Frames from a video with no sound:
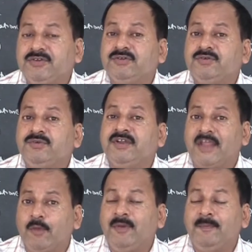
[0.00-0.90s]
wouldn't
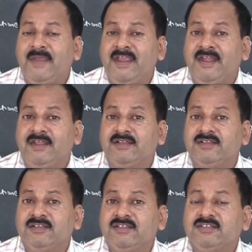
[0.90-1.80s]
have been paid,
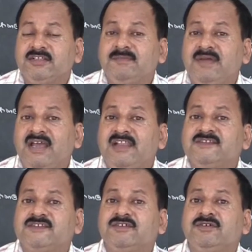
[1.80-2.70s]
the
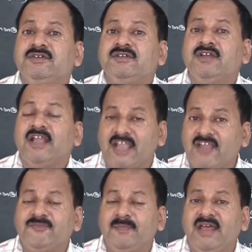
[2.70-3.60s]
balance,
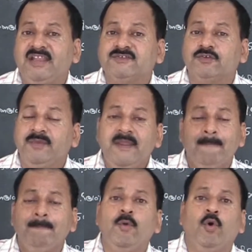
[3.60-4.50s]
cash balance could
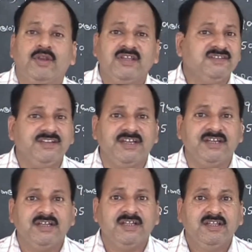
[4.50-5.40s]
be more, isn't
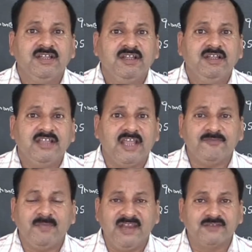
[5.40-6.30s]
it? Cash
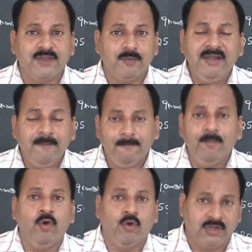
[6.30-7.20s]
balance would have been
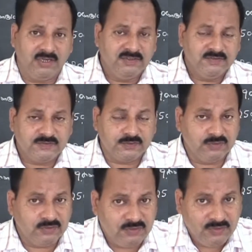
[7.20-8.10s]
more.
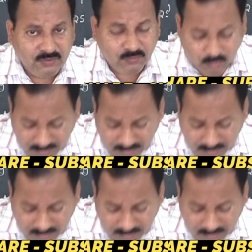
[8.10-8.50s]
So what